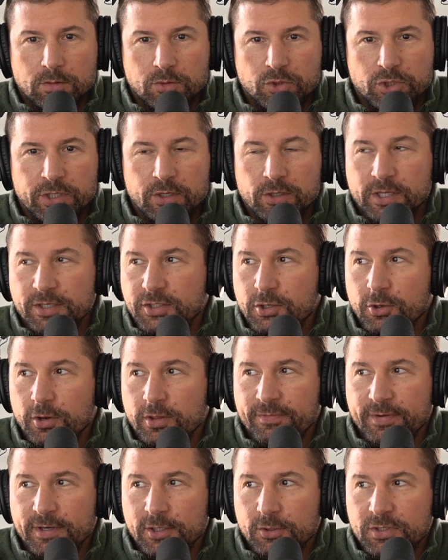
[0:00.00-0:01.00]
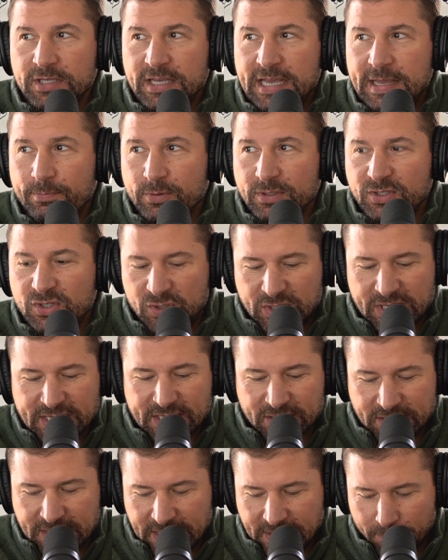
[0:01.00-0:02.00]
Gino, let's go to the videotape.
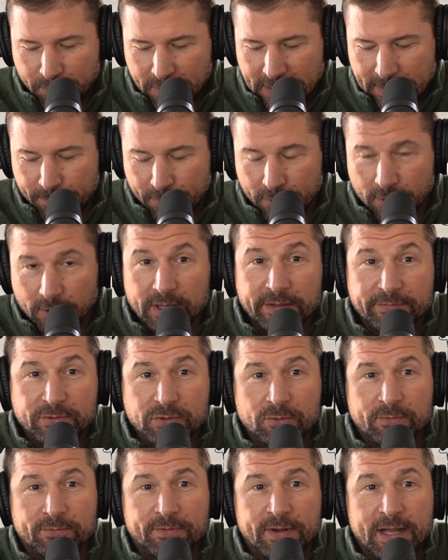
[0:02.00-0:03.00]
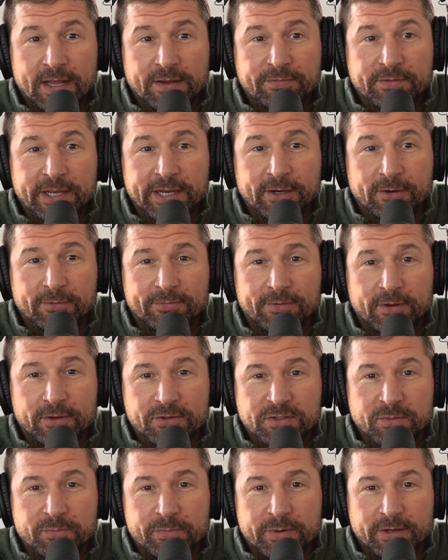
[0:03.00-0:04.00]
16 people have survived Niagara Falls
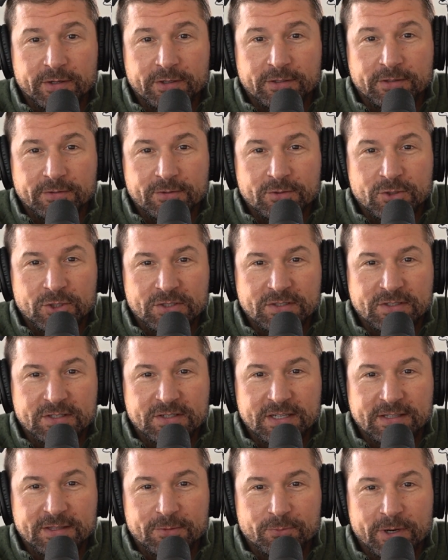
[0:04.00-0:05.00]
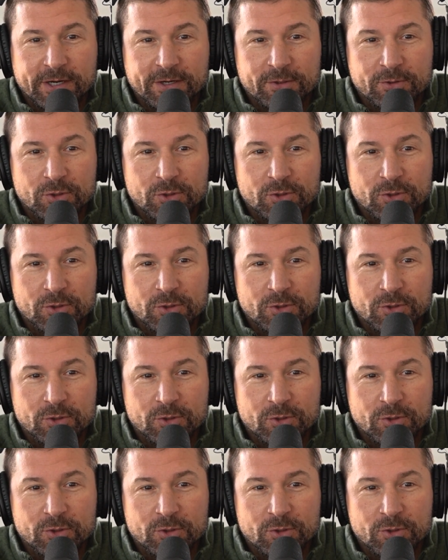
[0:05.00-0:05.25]
in a barrel, just to set the record